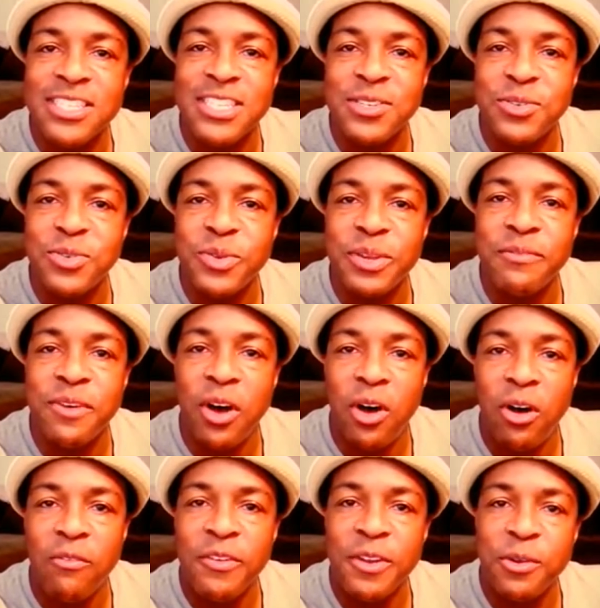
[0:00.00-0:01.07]
continued to
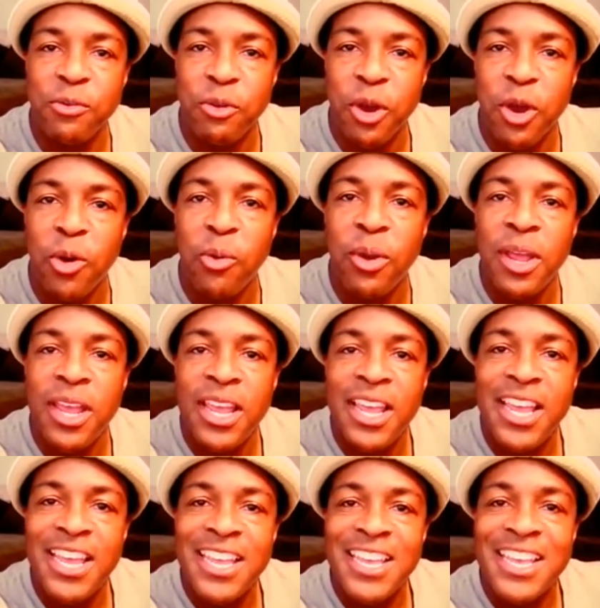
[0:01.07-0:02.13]
evolve and grow.
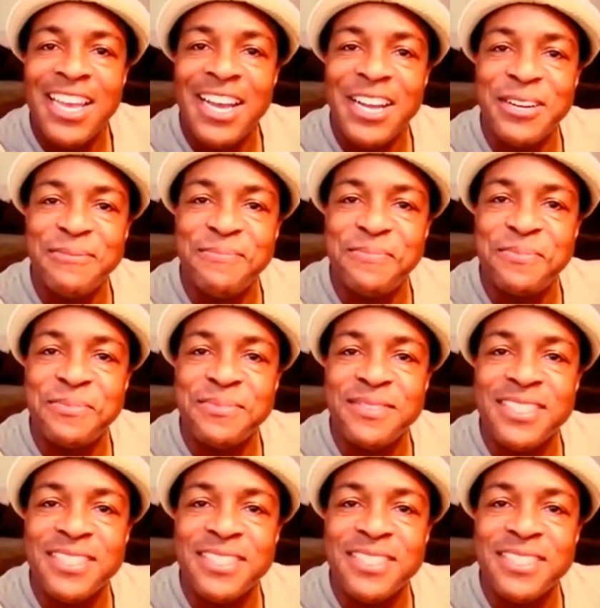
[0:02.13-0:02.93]
Um,